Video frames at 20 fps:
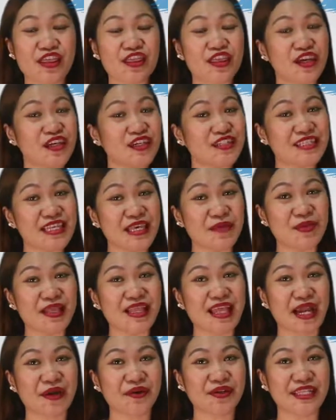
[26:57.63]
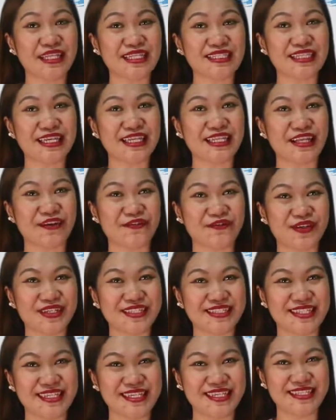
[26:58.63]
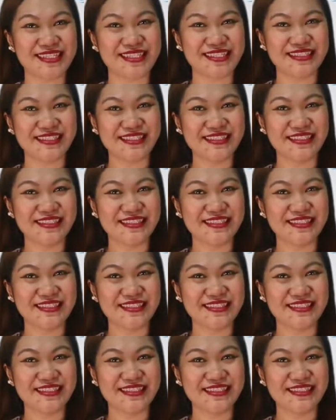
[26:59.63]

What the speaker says: their similarities and differences?